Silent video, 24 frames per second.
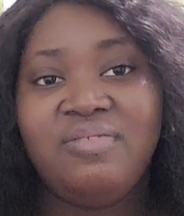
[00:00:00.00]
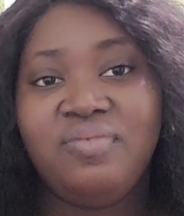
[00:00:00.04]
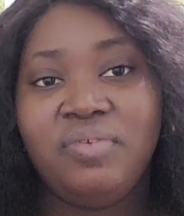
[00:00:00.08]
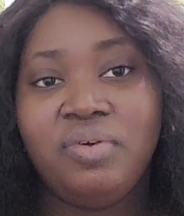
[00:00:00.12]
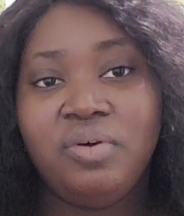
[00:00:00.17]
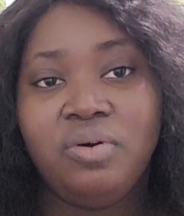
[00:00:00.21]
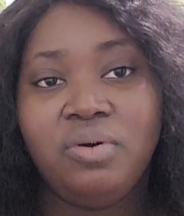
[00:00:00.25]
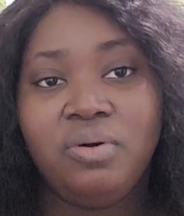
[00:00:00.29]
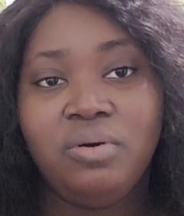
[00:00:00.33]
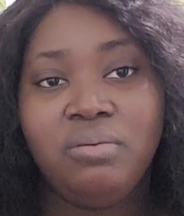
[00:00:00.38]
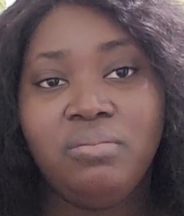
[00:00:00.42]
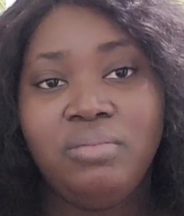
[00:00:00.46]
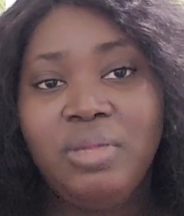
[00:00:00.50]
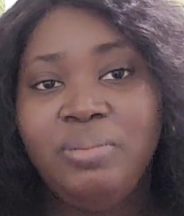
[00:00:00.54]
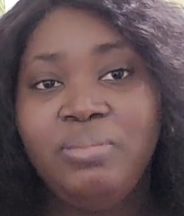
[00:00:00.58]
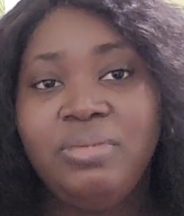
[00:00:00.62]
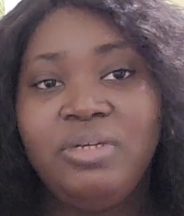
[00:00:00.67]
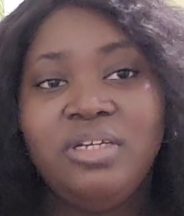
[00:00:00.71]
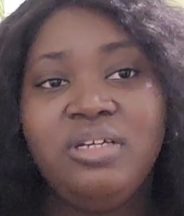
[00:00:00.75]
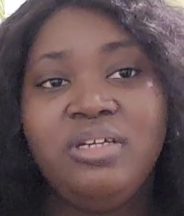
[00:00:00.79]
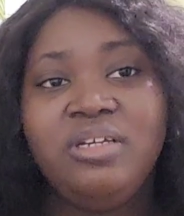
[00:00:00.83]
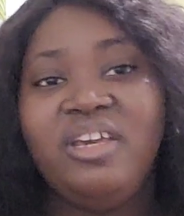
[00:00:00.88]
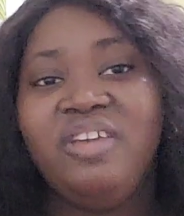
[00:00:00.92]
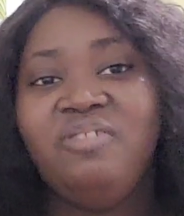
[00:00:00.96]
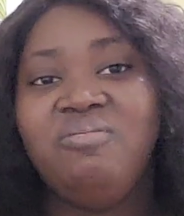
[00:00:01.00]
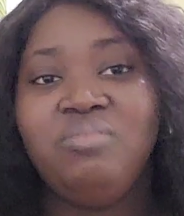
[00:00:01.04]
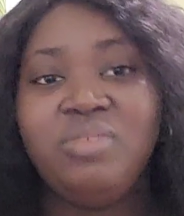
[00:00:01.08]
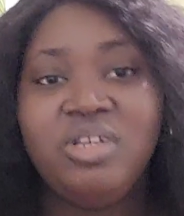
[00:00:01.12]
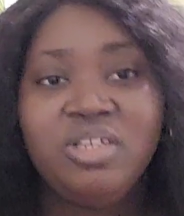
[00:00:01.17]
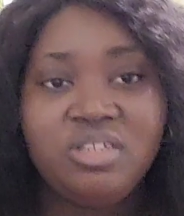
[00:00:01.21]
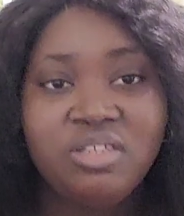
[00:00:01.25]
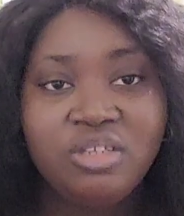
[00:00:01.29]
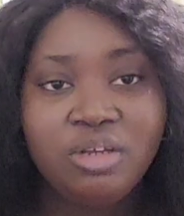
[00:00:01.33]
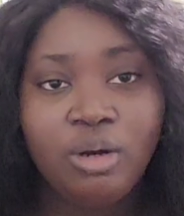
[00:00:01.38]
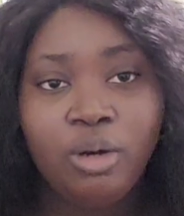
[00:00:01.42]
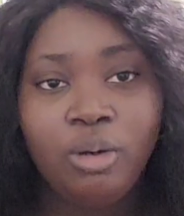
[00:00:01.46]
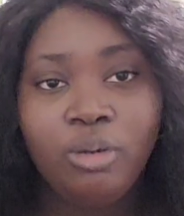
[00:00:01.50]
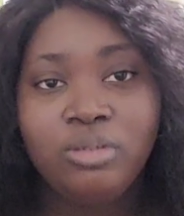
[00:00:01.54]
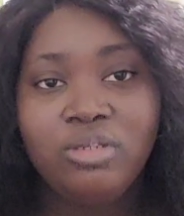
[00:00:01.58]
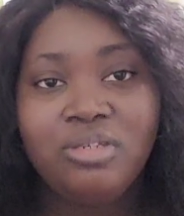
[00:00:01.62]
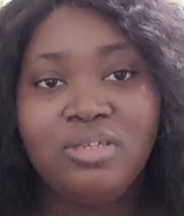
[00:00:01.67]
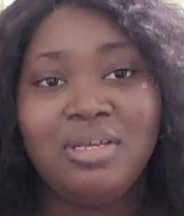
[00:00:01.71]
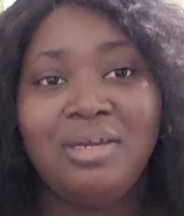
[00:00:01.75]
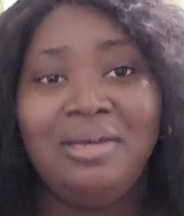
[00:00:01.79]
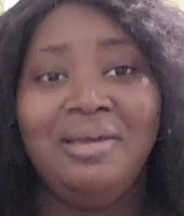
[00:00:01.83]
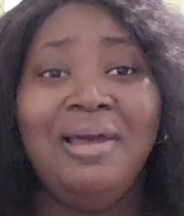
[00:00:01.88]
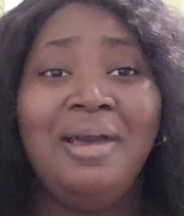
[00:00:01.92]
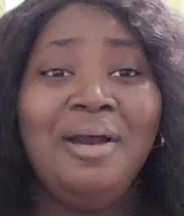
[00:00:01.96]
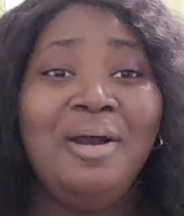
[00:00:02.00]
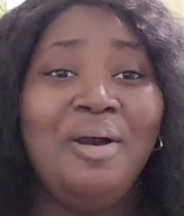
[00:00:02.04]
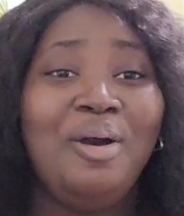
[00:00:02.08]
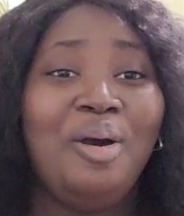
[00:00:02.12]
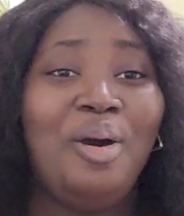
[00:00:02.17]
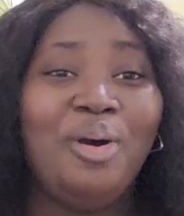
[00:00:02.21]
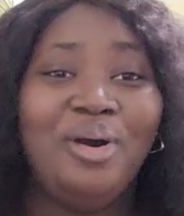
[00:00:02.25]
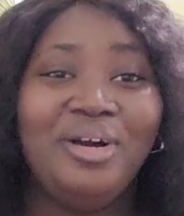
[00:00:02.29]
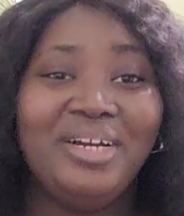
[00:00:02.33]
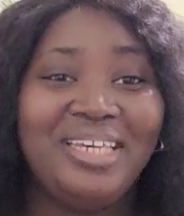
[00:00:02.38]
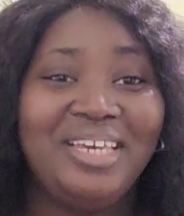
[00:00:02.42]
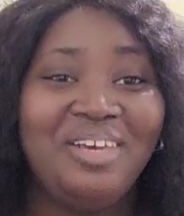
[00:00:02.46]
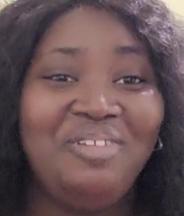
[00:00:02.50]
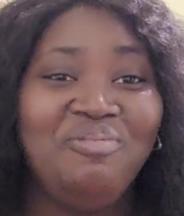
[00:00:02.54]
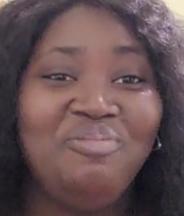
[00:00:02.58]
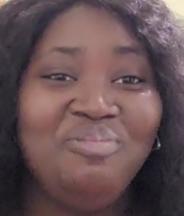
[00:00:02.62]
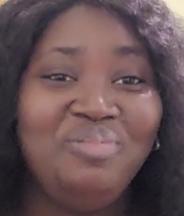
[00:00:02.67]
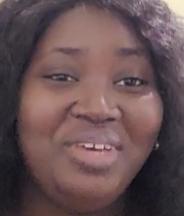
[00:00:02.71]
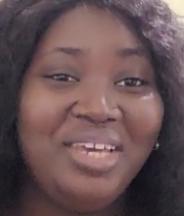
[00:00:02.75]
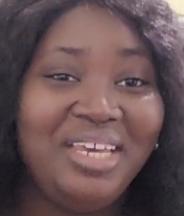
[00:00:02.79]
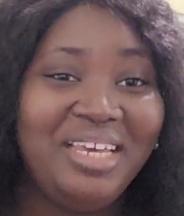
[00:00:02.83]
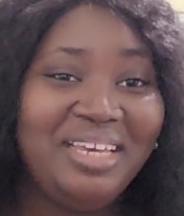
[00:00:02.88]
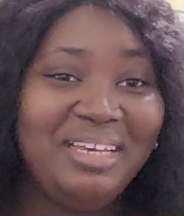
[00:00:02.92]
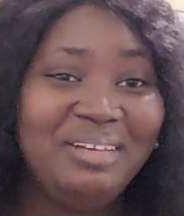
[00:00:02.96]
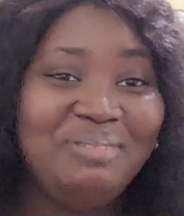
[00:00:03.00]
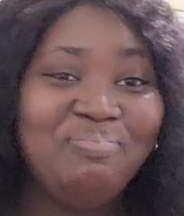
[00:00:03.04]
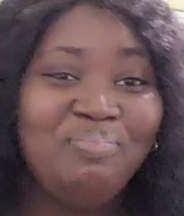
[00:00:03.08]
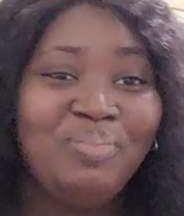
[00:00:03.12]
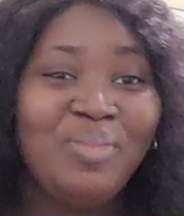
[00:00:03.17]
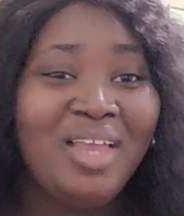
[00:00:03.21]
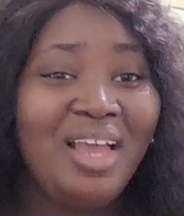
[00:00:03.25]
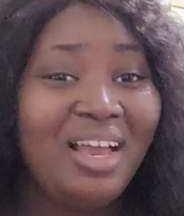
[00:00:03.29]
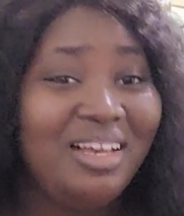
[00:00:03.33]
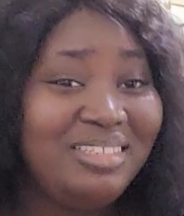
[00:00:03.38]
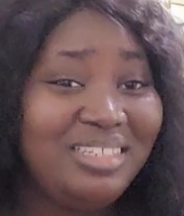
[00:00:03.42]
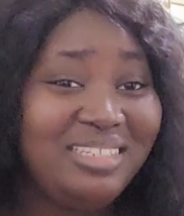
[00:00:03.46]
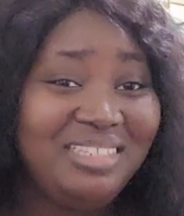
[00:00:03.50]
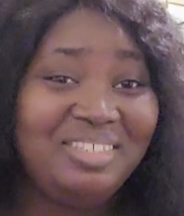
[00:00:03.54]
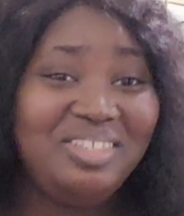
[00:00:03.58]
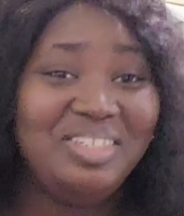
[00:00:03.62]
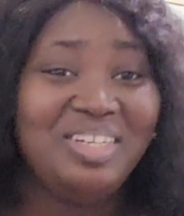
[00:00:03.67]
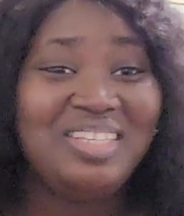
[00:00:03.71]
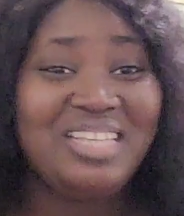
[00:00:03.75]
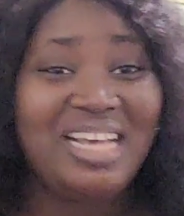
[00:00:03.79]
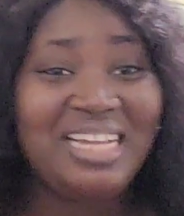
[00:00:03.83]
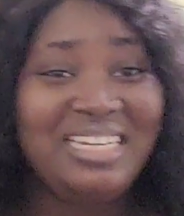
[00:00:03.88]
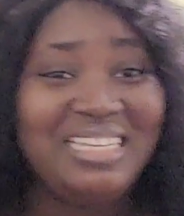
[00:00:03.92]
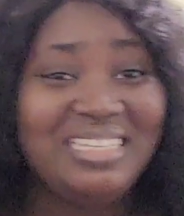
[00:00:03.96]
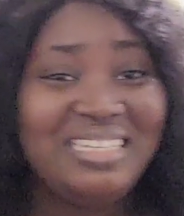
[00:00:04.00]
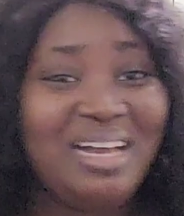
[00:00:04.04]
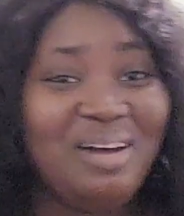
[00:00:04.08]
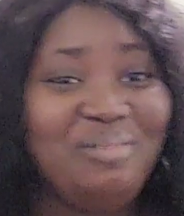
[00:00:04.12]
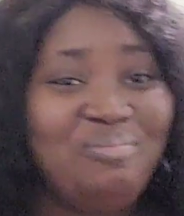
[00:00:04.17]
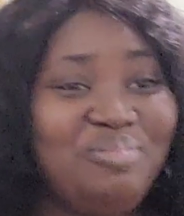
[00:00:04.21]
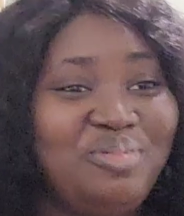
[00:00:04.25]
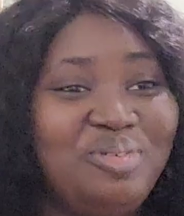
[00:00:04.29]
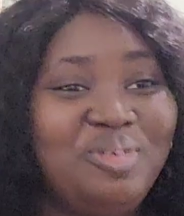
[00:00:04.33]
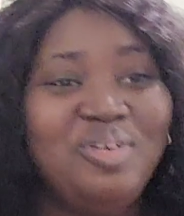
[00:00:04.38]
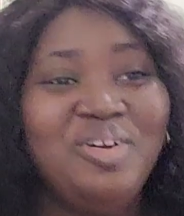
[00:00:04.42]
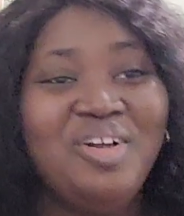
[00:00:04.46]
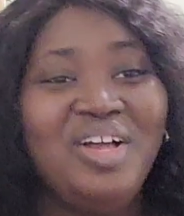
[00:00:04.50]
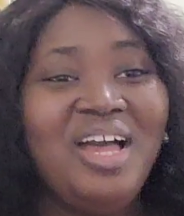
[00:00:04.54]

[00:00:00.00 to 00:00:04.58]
for maybe give me salt or give me, this is just an example,